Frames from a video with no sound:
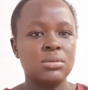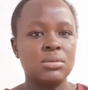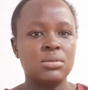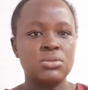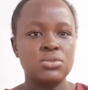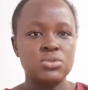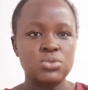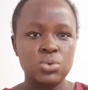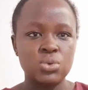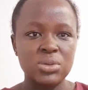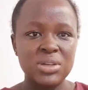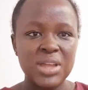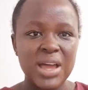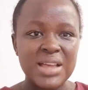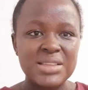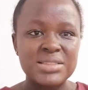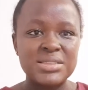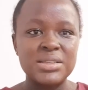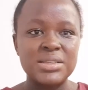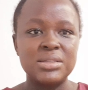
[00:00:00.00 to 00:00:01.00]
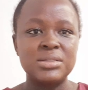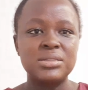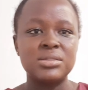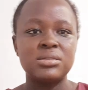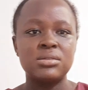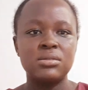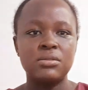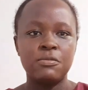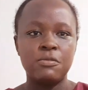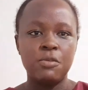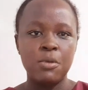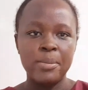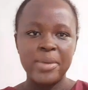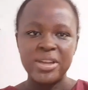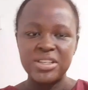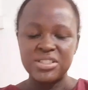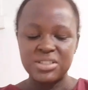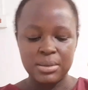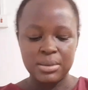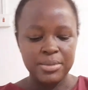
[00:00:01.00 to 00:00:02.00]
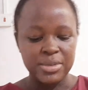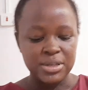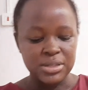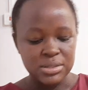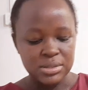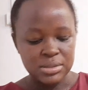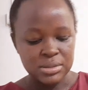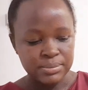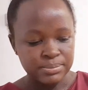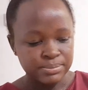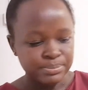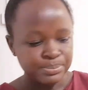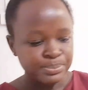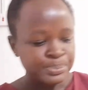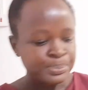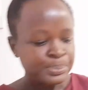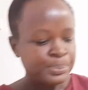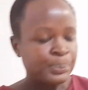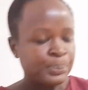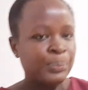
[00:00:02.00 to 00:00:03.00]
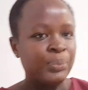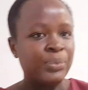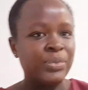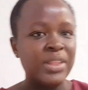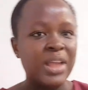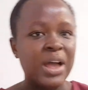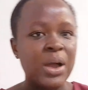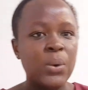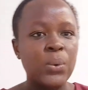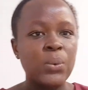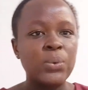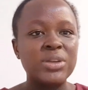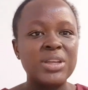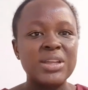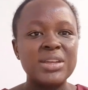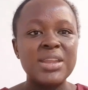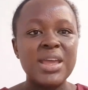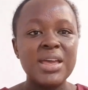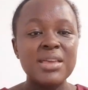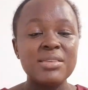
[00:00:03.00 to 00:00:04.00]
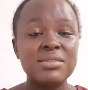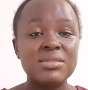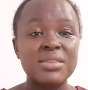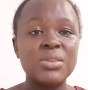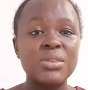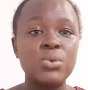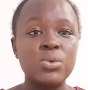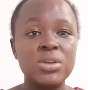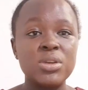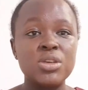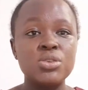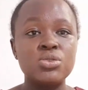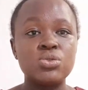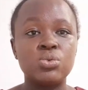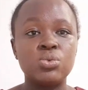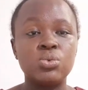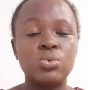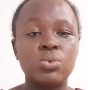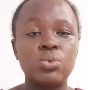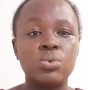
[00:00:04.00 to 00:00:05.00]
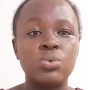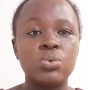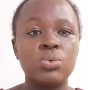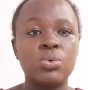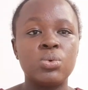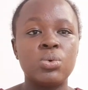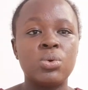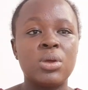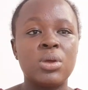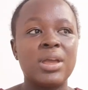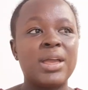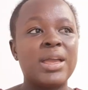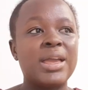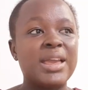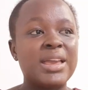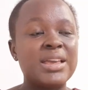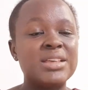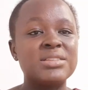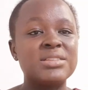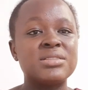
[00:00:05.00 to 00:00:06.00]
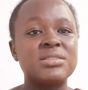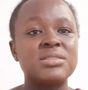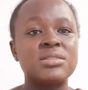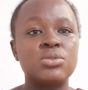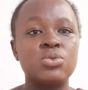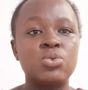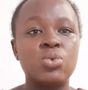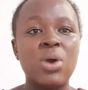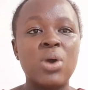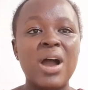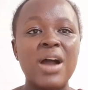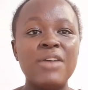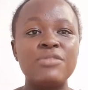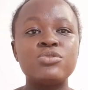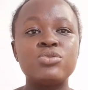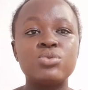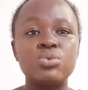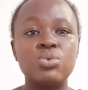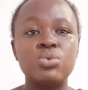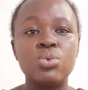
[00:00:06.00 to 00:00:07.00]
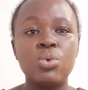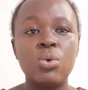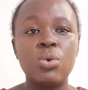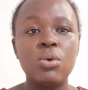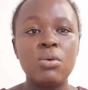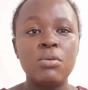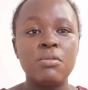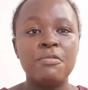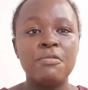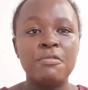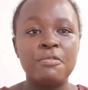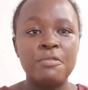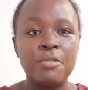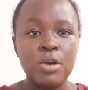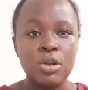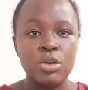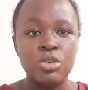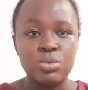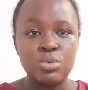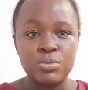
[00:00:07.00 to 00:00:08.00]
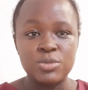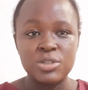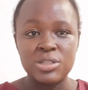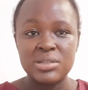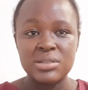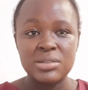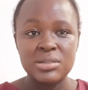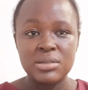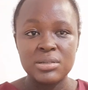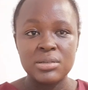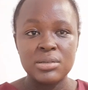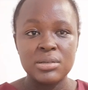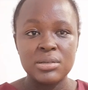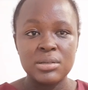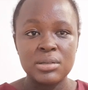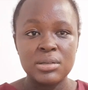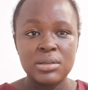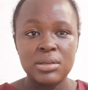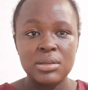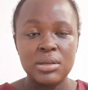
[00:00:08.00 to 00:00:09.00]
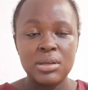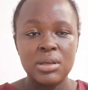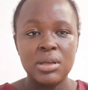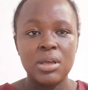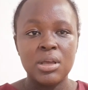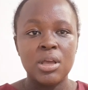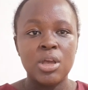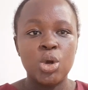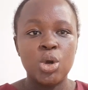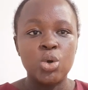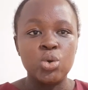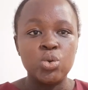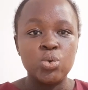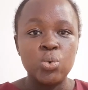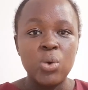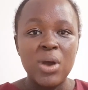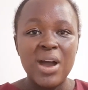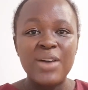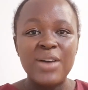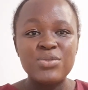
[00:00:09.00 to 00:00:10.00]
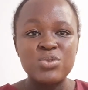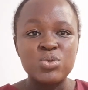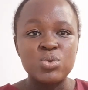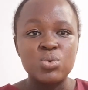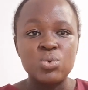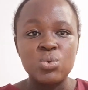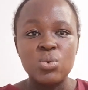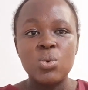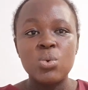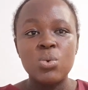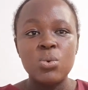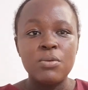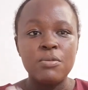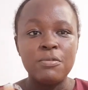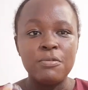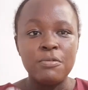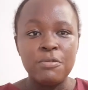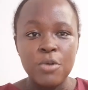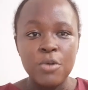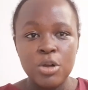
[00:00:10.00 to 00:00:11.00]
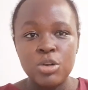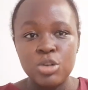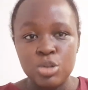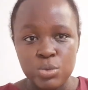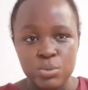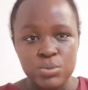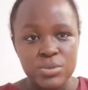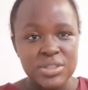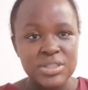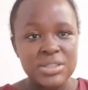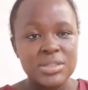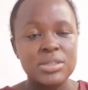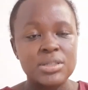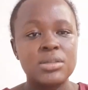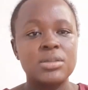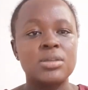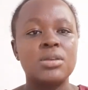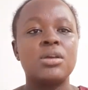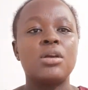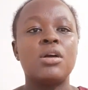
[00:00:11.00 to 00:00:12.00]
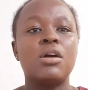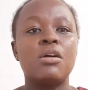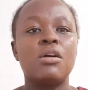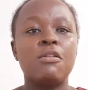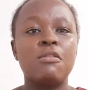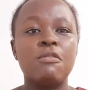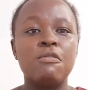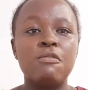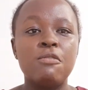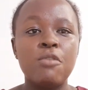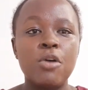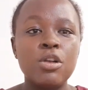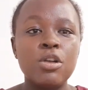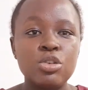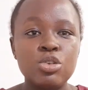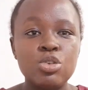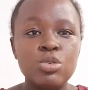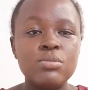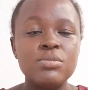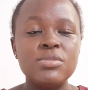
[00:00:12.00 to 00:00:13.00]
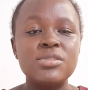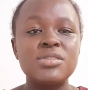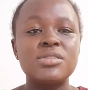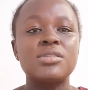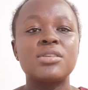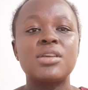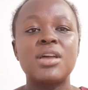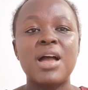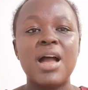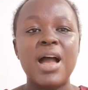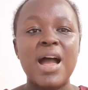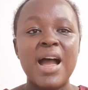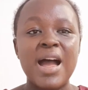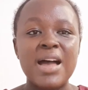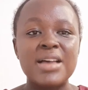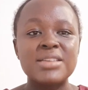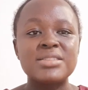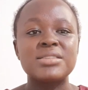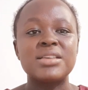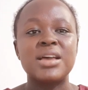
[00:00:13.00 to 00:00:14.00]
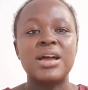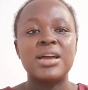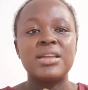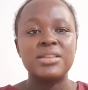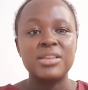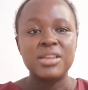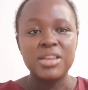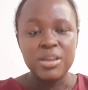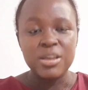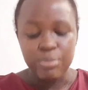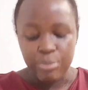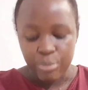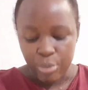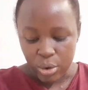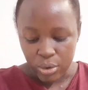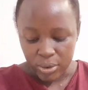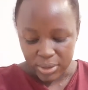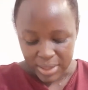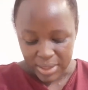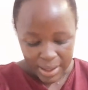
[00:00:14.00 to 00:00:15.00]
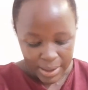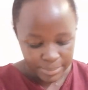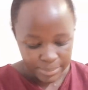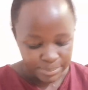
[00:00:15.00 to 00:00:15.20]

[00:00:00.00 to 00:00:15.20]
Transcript: So that's it for measurements. Now the next thing you need to know is you have to know volumes. You have to know volumes. Volumes as an importer.